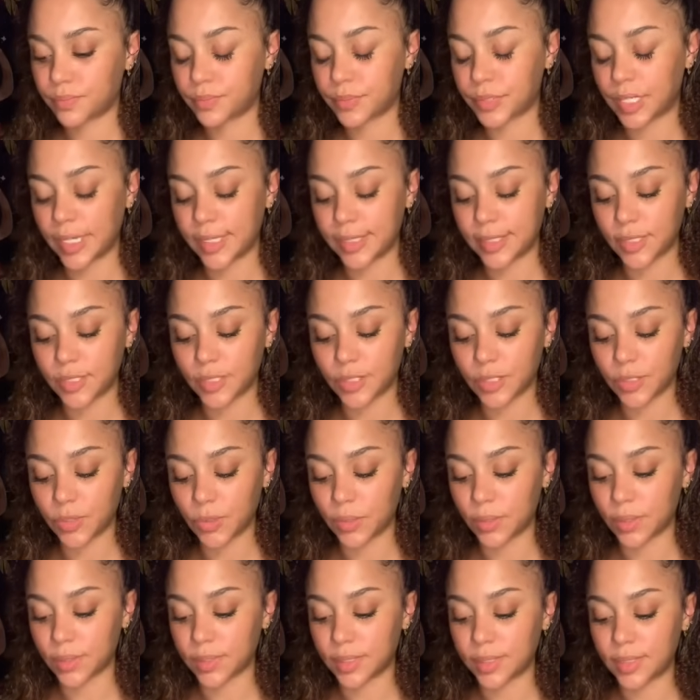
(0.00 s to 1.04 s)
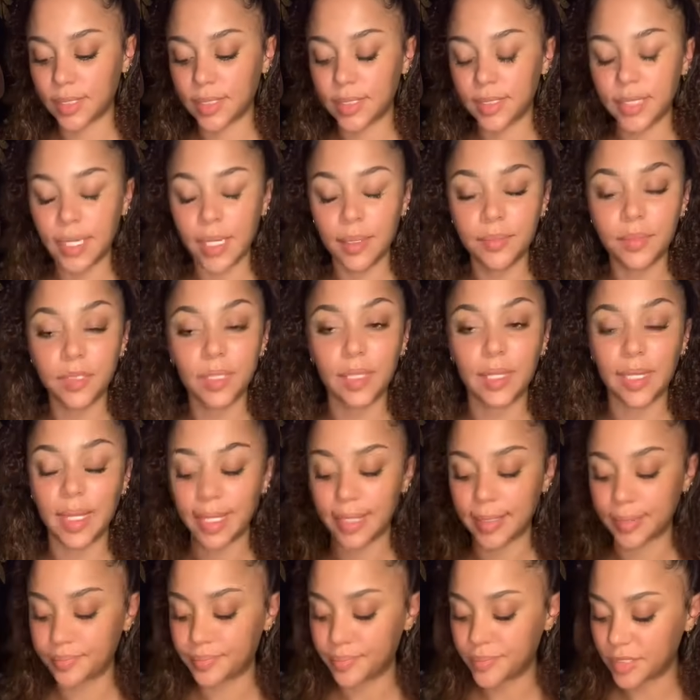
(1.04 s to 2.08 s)
Ace of Swords. This came to
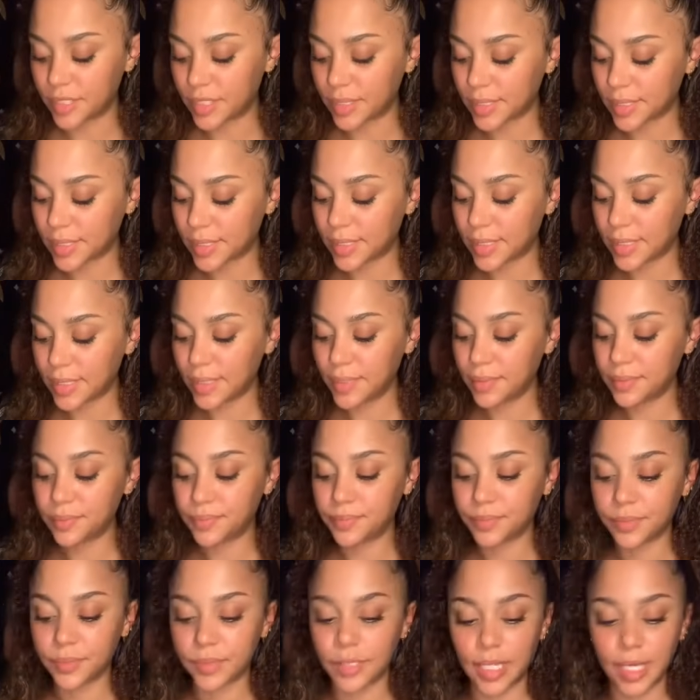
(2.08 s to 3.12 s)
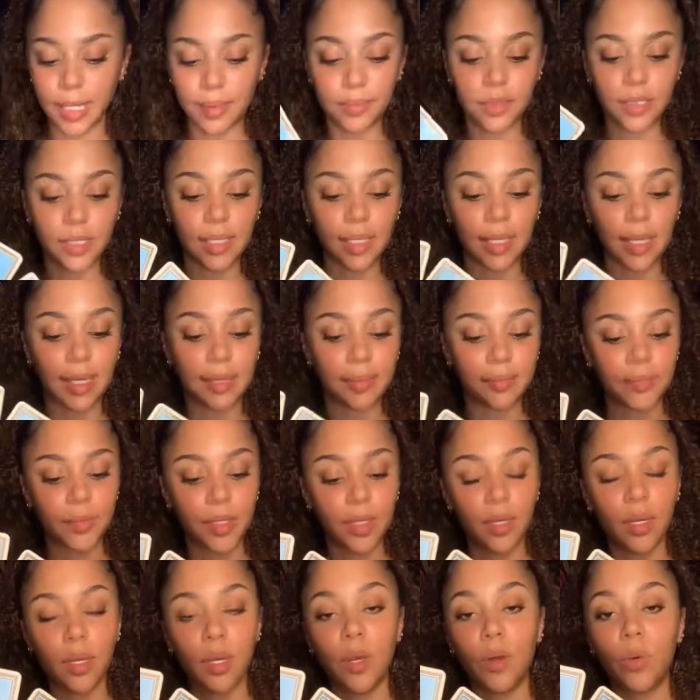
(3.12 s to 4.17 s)
light. The deceit came to light.
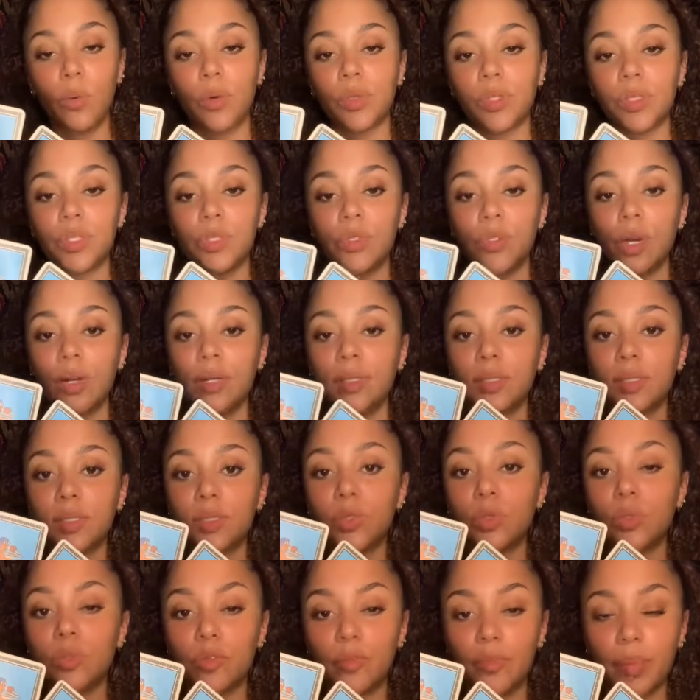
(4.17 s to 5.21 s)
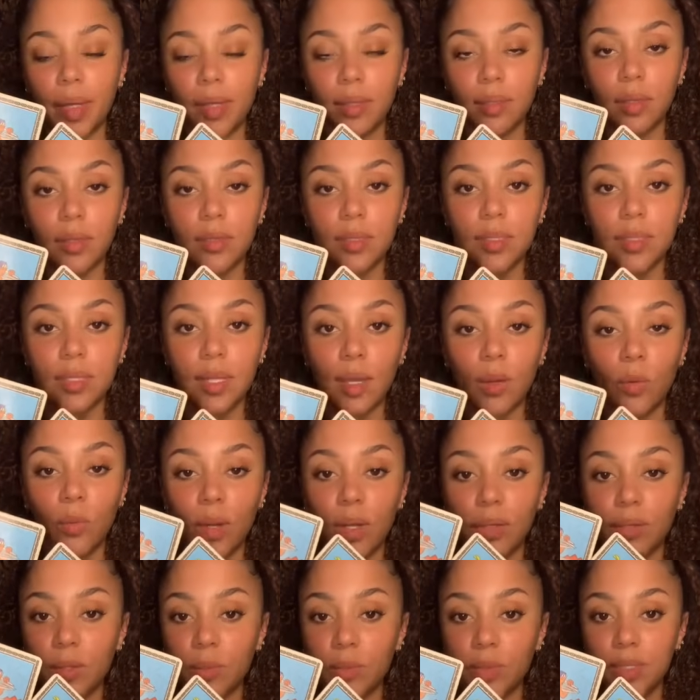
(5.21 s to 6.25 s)
With the struggling two of pentacles, it's like where
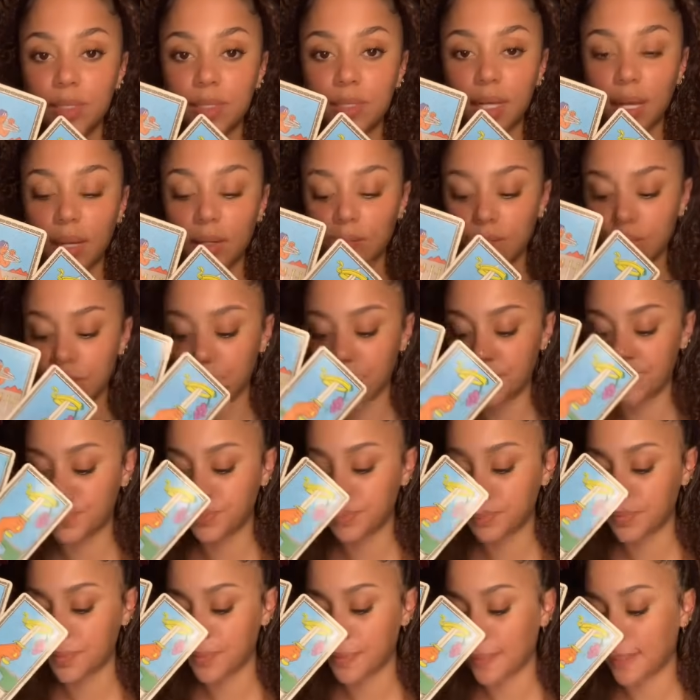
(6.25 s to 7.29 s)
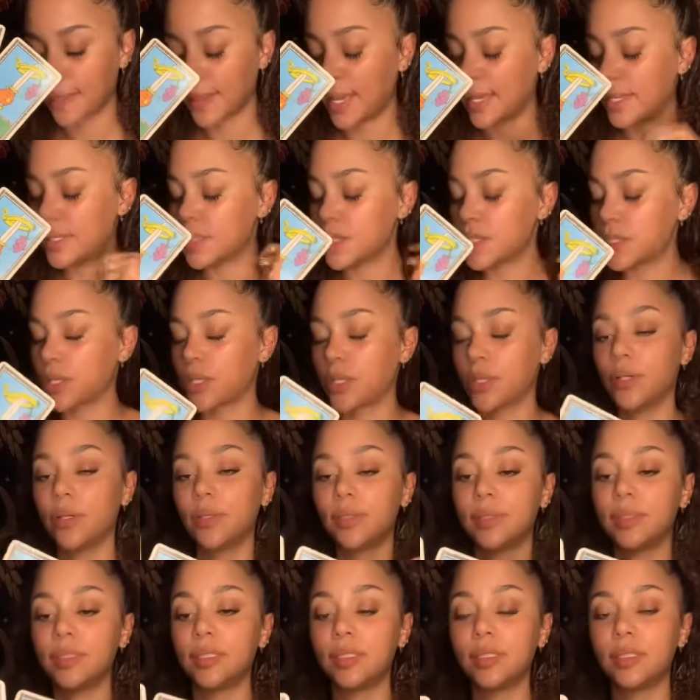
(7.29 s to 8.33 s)
there was doubt and
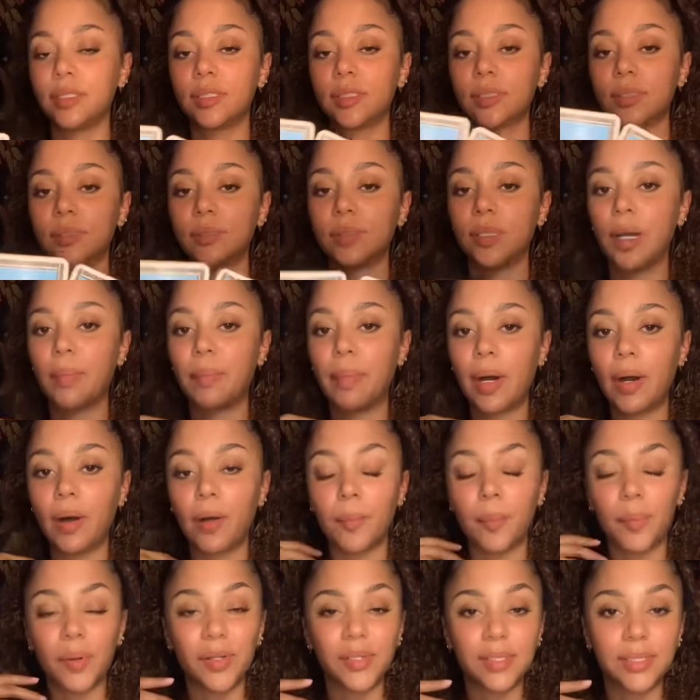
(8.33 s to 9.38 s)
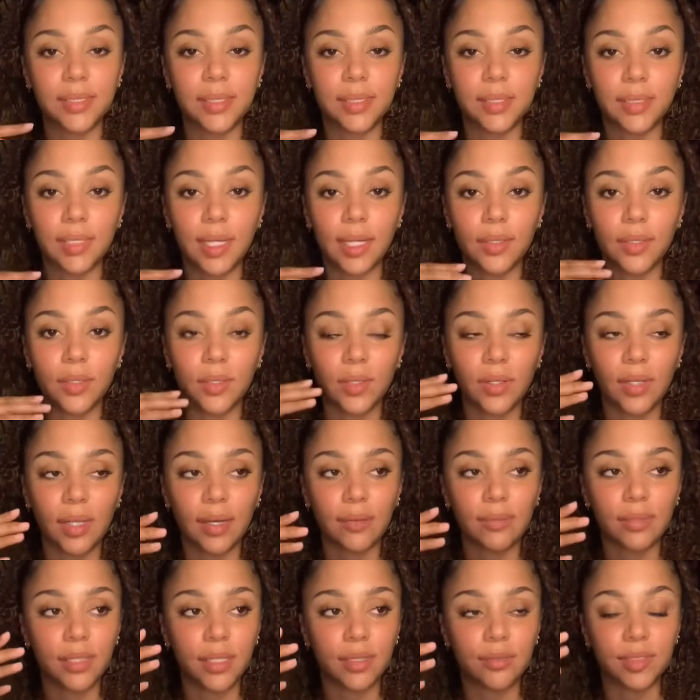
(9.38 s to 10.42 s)
insecurities about a person and their
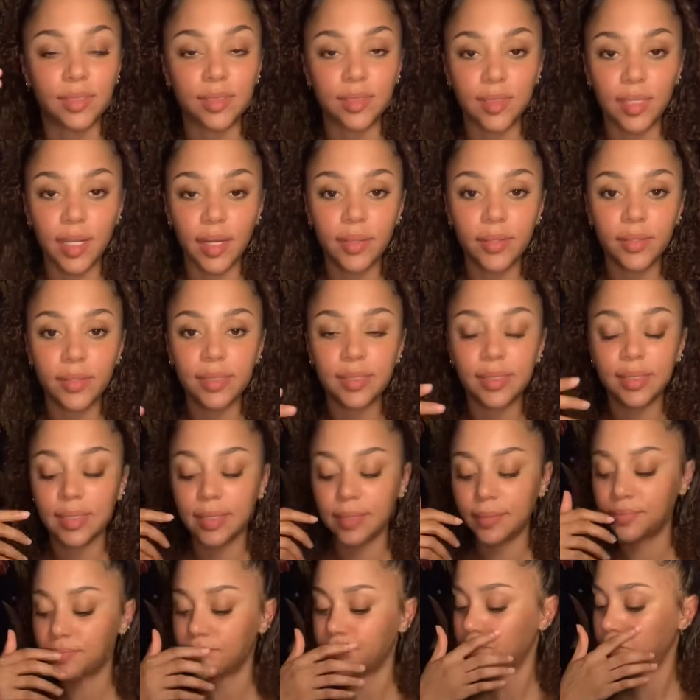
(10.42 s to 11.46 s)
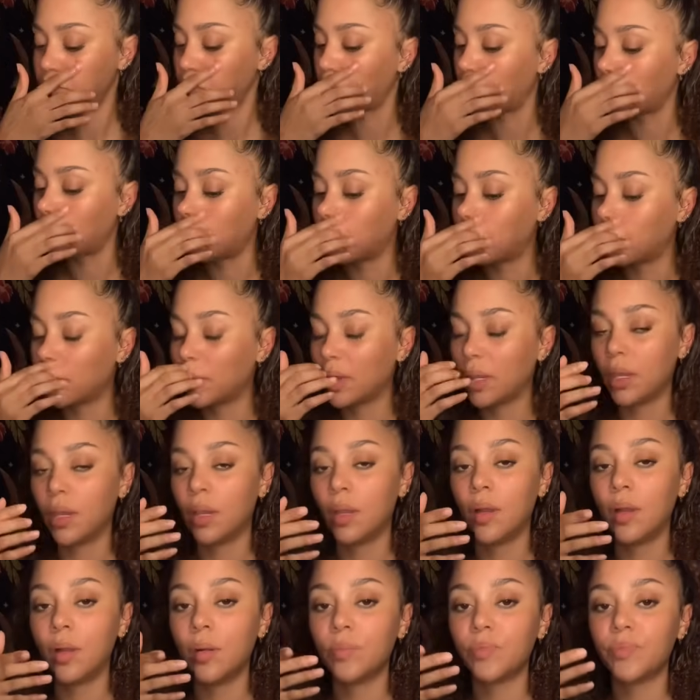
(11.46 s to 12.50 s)
level of integrity,
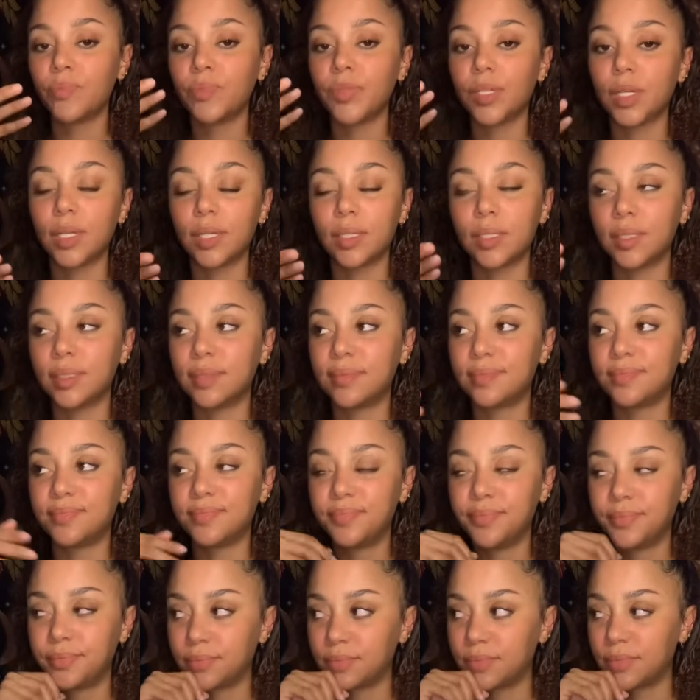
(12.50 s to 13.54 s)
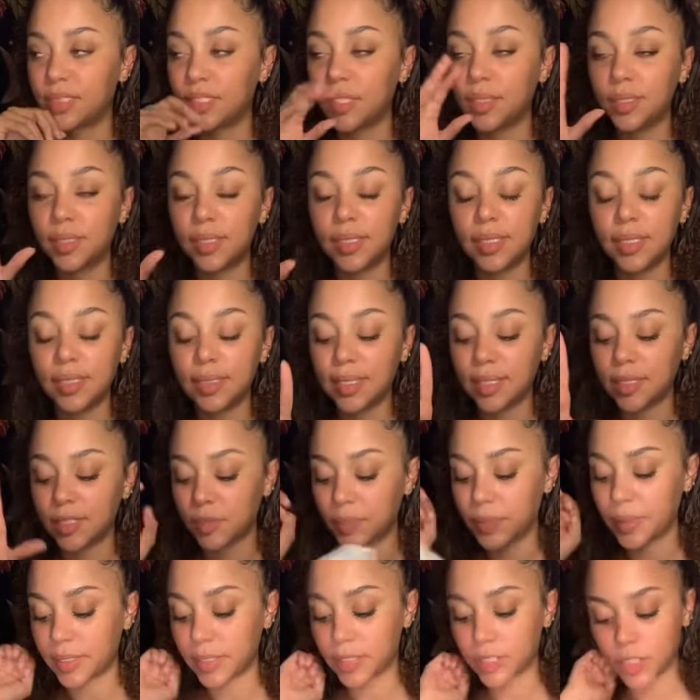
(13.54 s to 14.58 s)
the, the deceit has
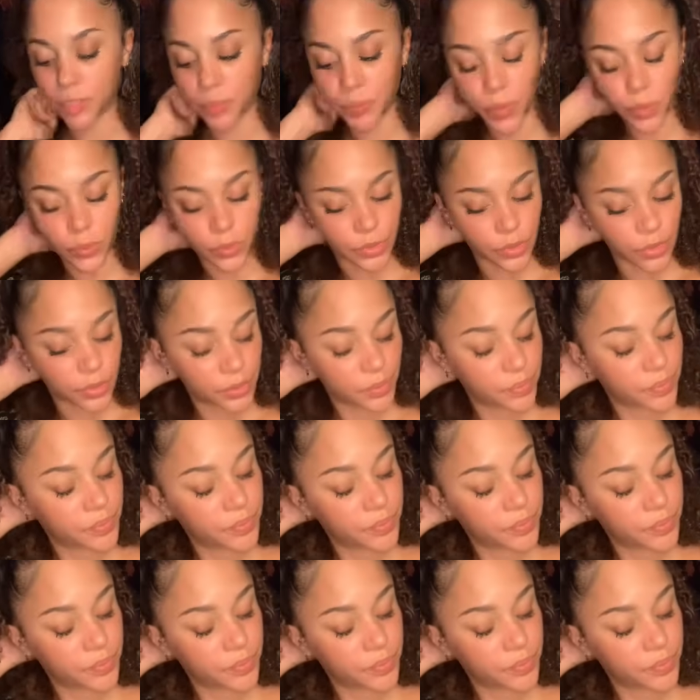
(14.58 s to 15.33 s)
been exposed.